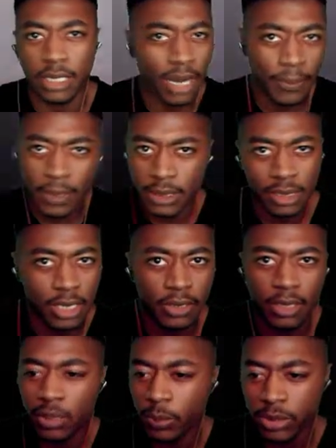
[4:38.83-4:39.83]
I miss
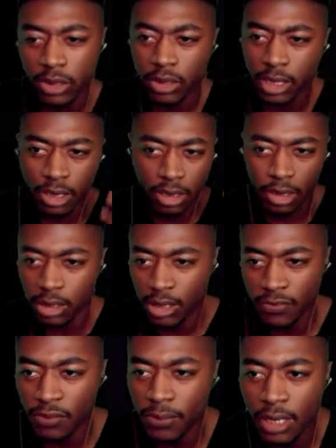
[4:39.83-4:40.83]
anything? Was there like a
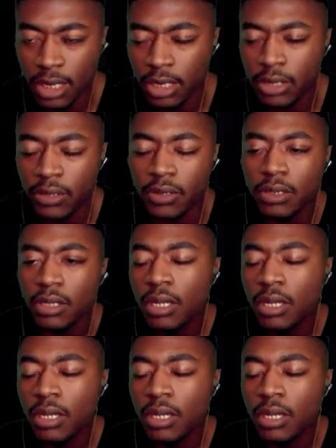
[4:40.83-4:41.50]
different meaning here?